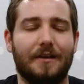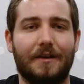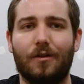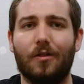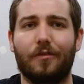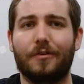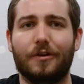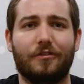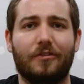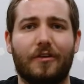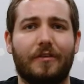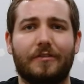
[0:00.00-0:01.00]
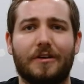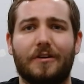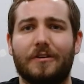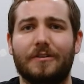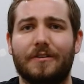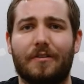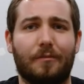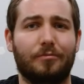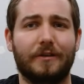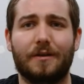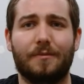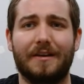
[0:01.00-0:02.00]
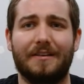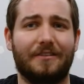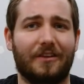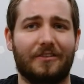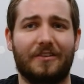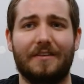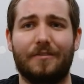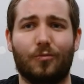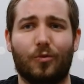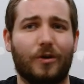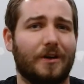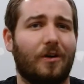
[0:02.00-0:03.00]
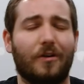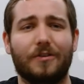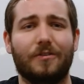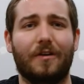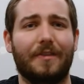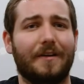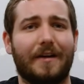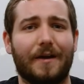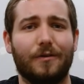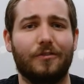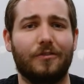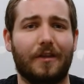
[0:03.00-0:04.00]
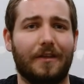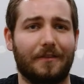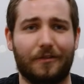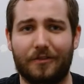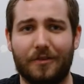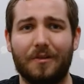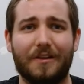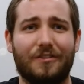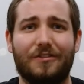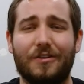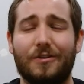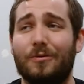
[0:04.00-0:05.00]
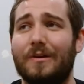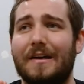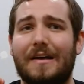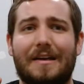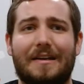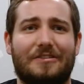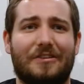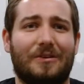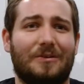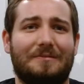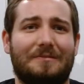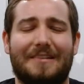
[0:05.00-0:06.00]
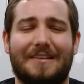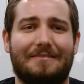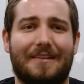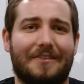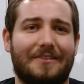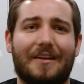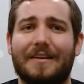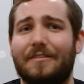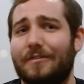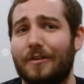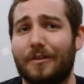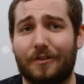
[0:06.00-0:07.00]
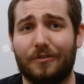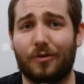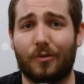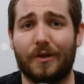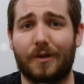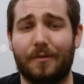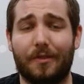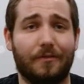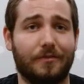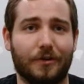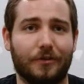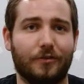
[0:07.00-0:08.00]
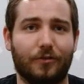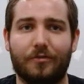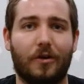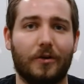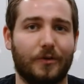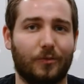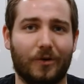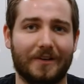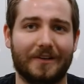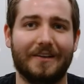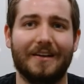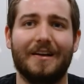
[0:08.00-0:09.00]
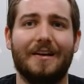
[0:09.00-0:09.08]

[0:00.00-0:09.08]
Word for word: In all the versions I've ever heard, the Brick Pig doesn't even work harder on their house than their siblings do, so it, it's not even really a story about the virtues of hard work.